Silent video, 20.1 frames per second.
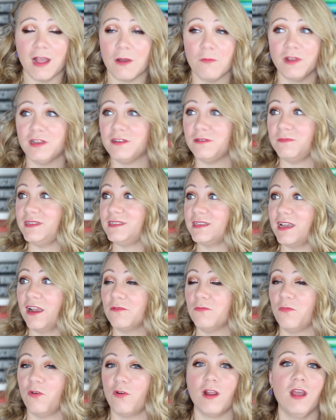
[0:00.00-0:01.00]
I wanted to be
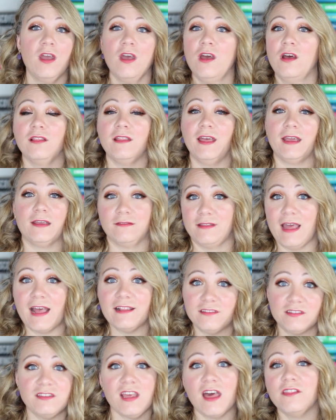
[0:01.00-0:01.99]
scared more. Like,
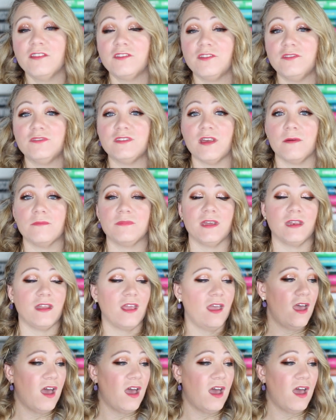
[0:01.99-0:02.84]
that's telling you something.